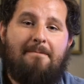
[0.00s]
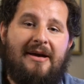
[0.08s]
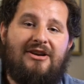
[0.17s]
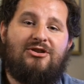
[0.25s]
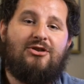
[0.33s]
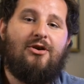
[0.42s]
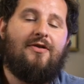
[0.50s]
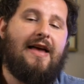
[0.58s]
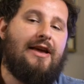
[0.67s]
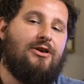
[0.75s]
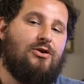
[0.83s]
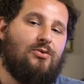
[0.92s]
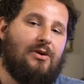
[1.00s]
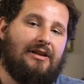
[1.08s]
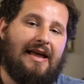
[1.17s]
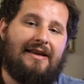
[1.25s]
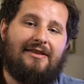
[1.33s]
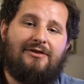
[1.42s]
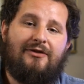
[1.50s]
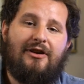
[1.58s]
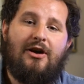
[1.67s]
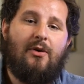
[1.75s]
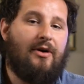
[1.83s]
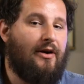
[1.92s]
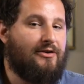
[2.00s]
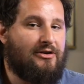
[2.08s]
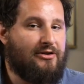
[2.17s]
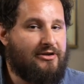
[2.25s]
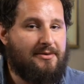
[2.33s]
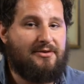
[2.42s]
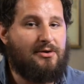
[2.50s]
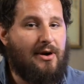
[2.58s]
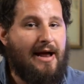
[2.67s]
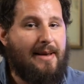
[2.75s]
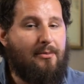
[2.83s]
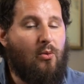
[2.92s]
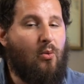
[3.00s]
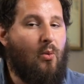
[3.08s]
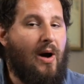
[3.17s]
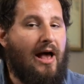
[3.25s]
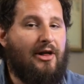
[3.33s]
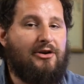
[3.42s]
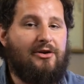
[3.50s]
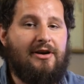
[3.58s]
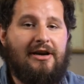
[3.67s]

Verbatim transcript: Make sure that you like this video and also subscribe while you're